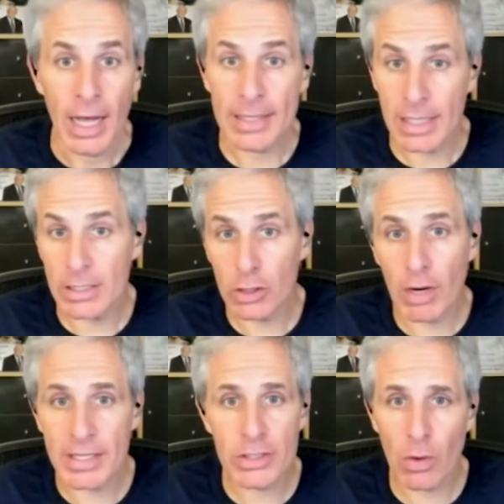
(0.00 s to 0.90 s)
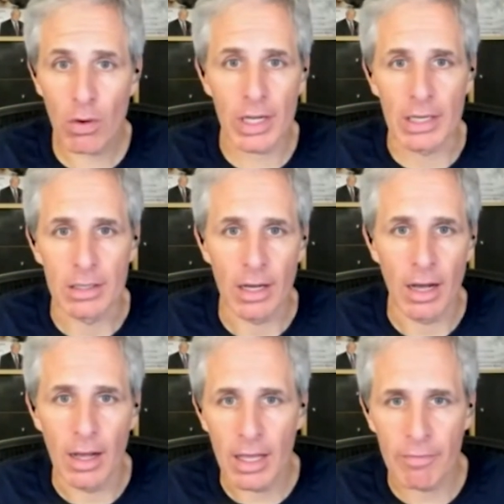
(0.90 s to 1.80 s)
That's a great story
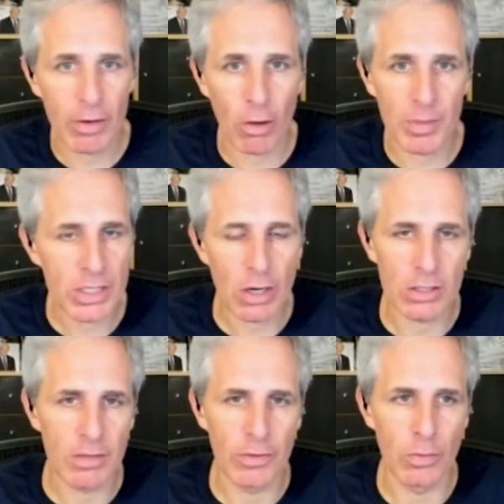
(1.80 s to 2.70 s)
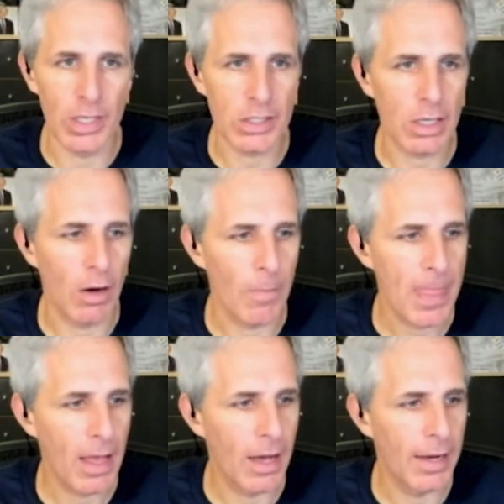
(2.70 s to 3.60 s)
if it only starts a few weeks ago.
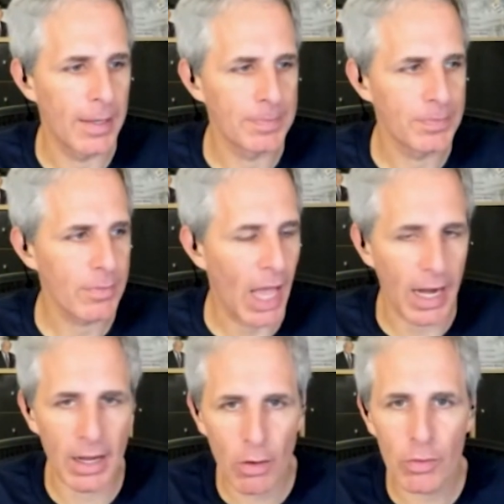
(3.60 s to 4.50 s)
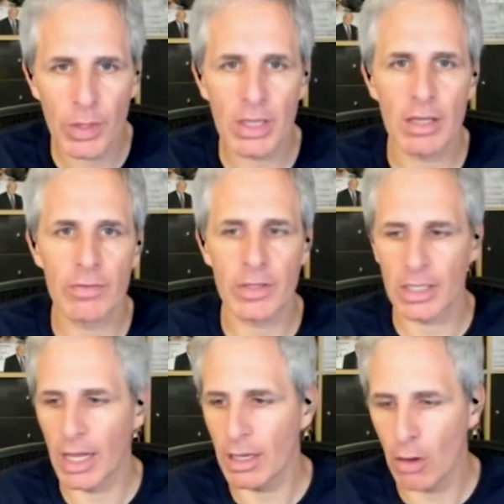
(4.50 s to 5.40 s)
And I know that we live
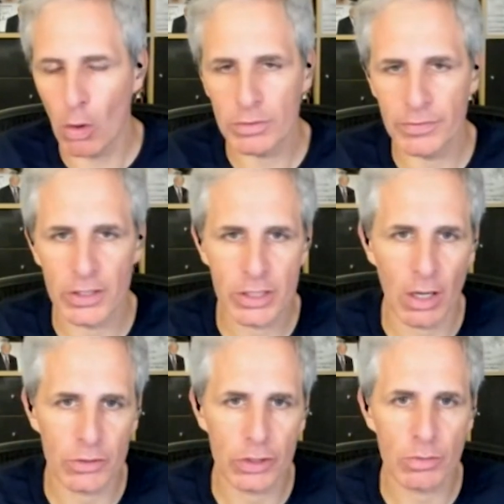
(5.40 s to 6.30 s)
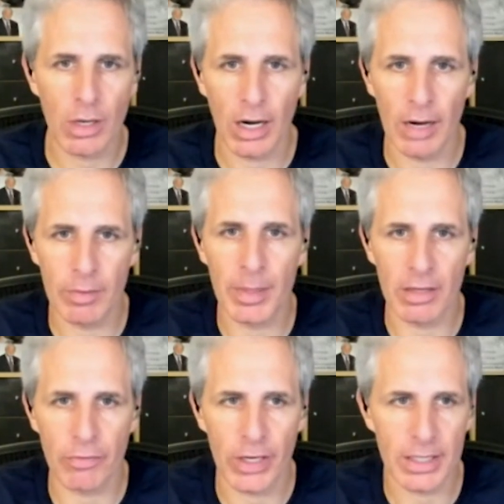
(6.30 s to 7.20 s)
in a goldfish culture where
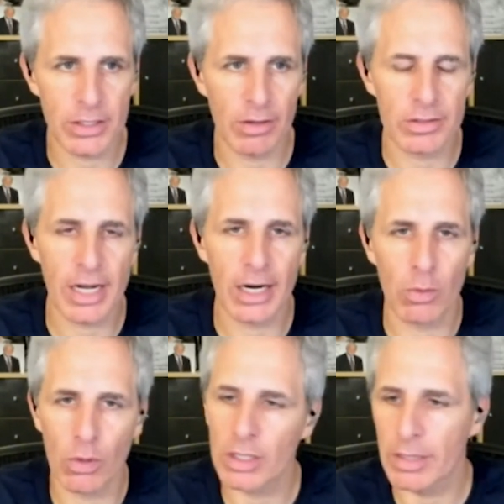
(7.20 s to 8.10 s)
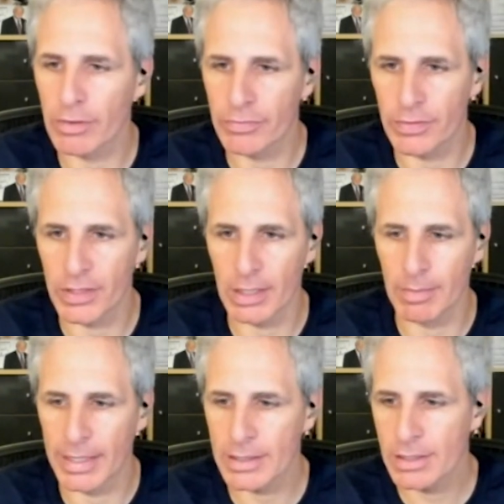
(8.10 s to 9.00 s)
everybody forgets their entire world every 15
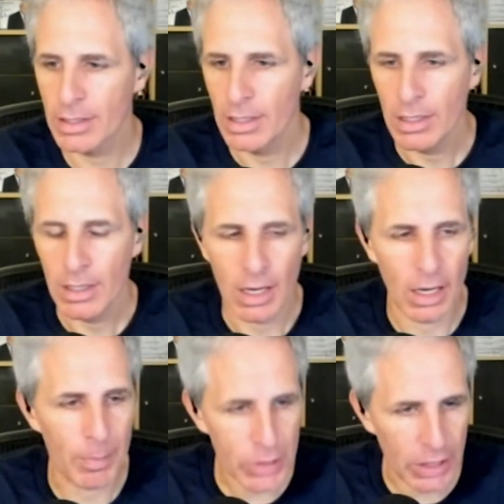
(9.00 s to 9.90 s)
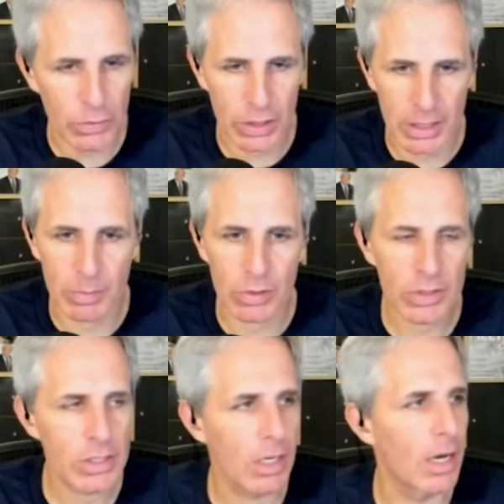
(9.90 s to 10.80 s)
minutes, particularly
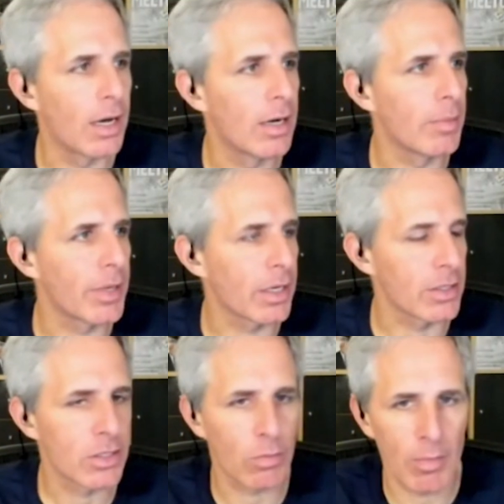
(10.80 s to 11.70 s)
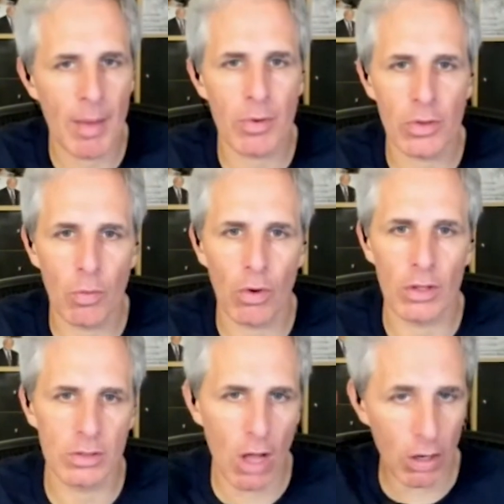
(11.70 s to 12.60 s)
liberals, because to remember the
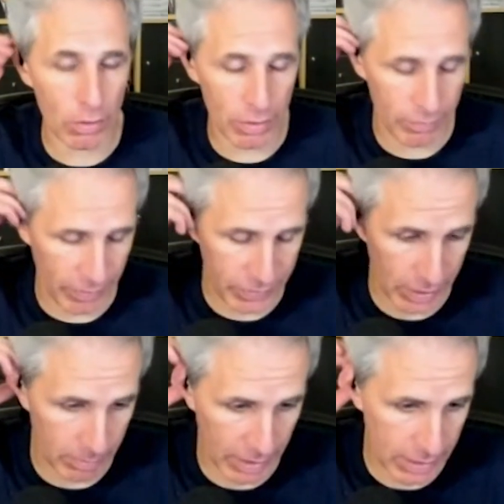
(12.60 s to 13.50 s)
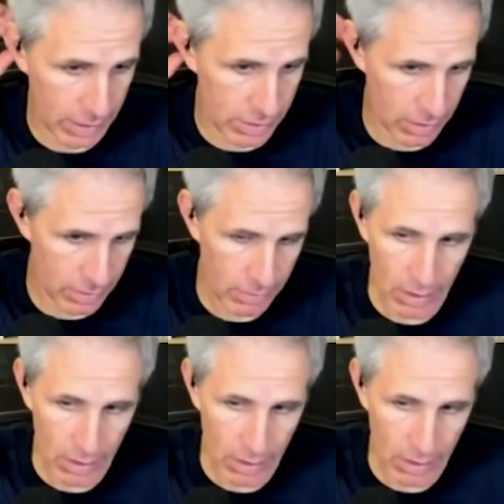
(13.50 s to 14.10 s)
world longer than 15 minutes is to